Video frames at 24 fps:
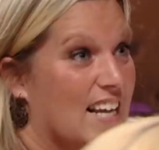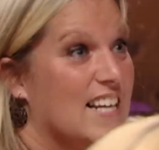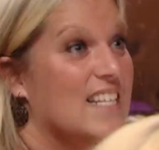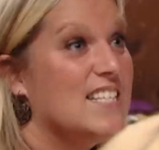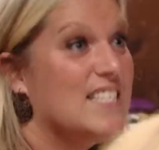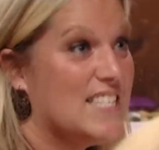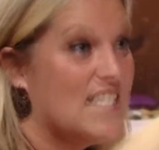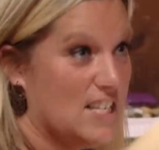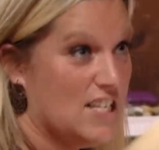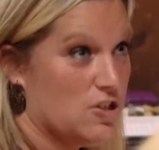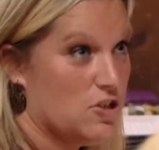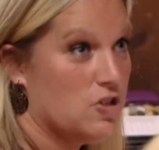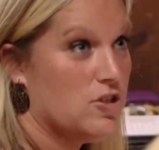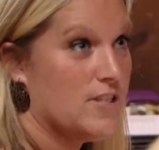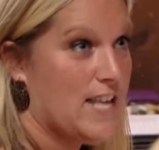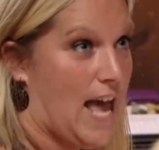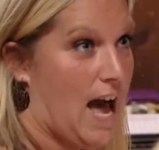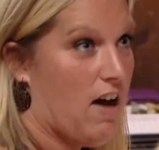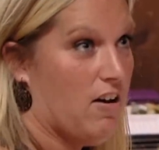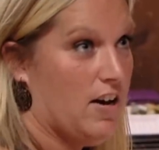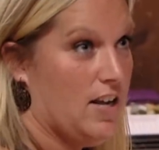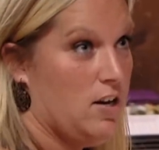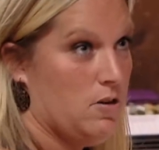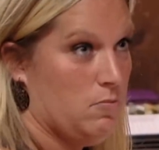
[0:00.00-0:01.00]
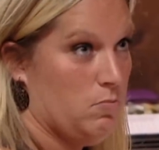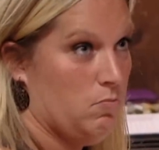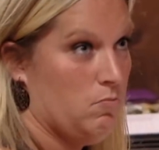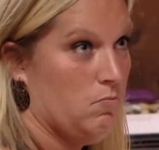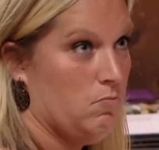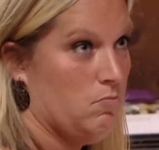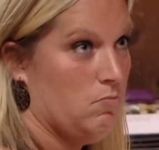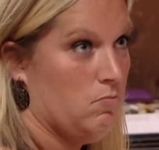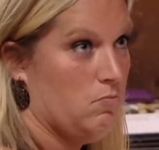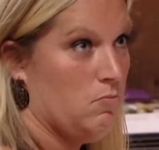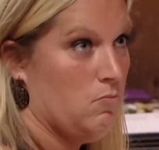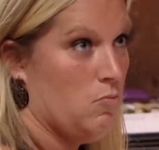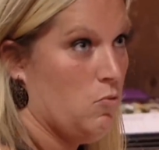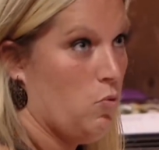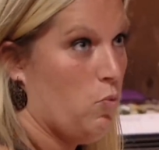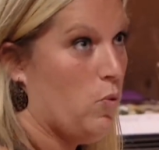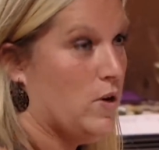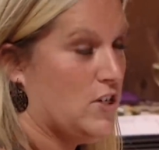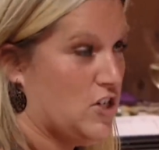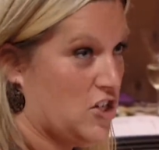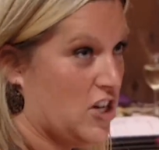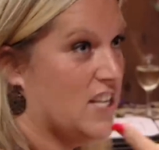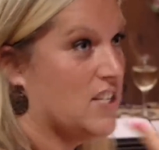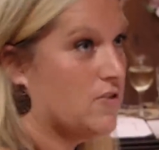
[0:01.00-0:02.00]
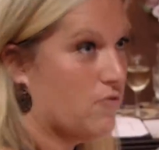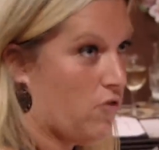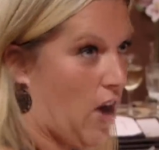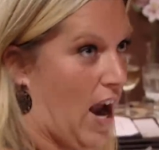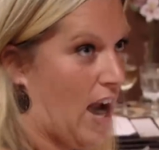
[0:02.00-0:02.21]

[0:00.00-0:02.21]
be Caesar salad, which is